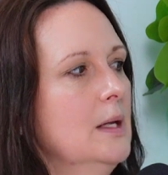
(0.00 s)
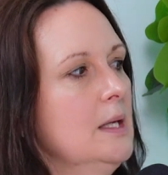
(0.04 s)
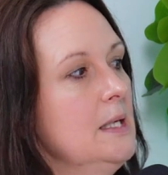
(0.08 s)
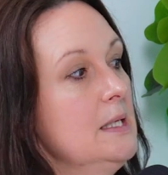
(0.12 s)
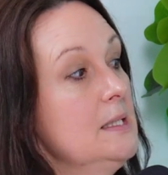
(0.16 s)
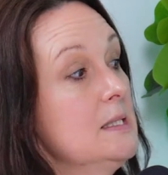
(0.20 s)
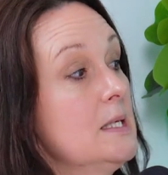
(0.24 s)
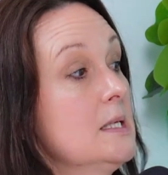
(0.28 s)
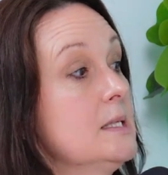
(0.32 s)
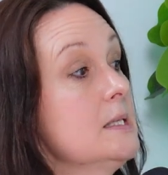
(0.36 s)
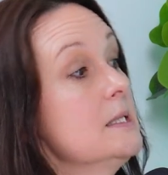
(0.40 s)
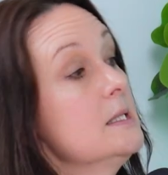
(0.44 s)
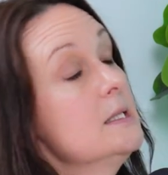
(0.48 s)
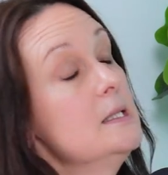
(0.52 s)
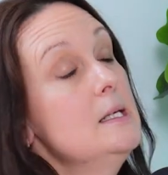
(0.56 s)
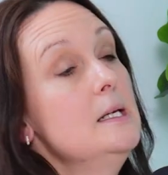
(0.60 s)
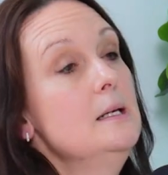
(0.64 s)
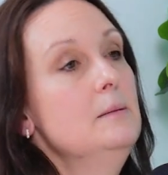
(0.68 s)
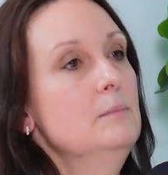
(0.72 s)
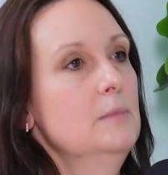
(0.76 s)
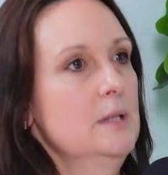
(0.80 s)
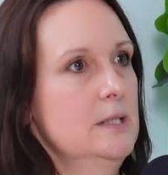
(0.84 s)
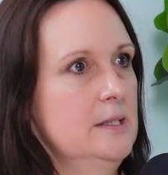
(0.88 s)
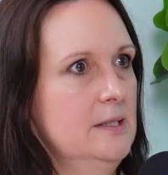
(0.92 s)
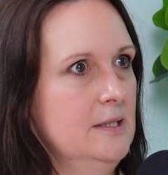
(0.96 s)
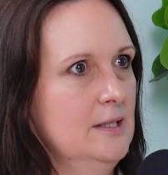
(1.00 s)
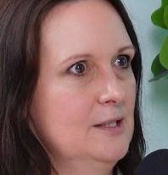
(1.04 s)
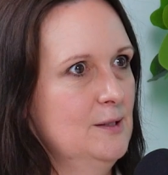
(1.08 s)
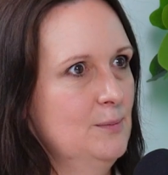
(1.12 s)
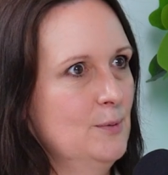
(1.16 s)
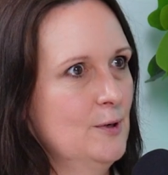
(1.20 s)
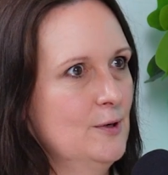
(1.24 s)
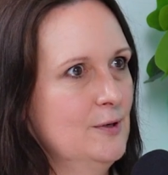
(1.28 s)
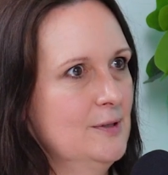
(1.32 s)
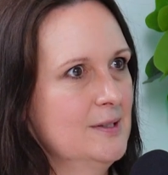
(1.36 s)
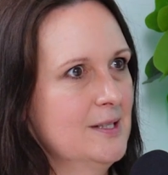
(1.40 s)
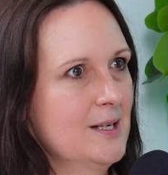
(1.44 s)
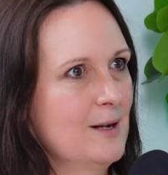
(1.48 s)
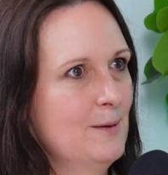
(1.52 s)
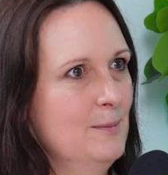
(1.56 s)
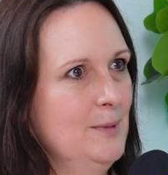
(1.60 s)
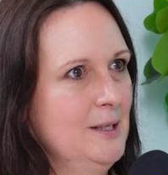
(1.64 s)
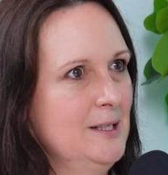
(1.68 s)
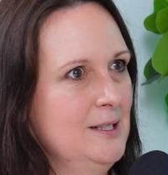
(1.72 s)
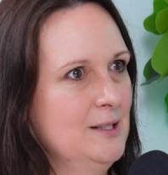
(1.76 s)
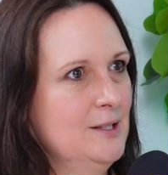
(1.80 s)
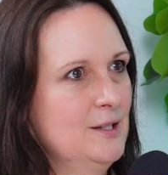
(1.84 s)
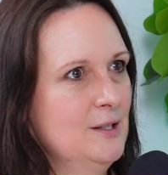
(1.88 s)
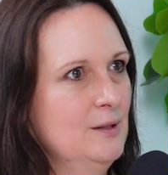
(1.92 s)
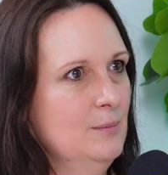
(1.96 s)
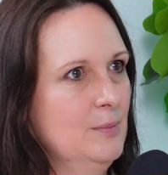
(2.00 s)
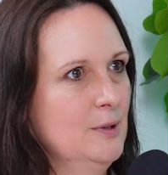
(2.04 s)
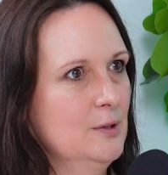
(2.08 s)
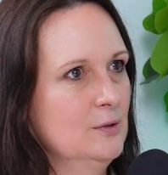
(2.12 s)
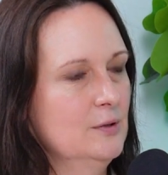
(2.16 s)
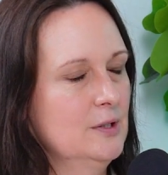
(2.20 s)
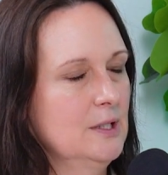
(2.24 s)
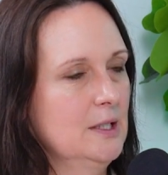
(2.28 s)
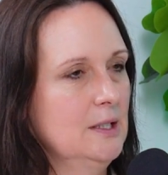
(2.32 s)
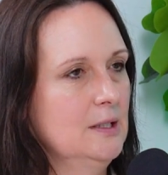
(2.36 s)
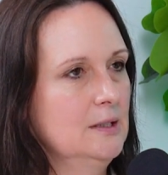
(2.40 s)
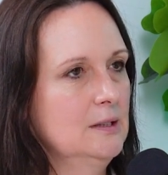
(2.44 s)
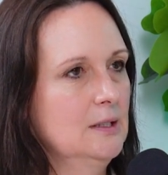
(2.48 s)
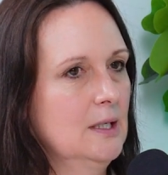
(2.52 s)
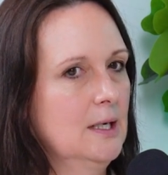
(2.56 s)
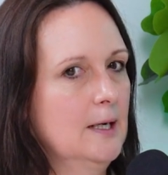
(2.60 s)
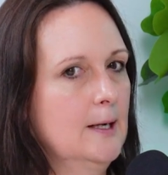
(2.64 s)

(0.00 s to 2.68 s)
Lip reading: is a seamless experience coming into the building.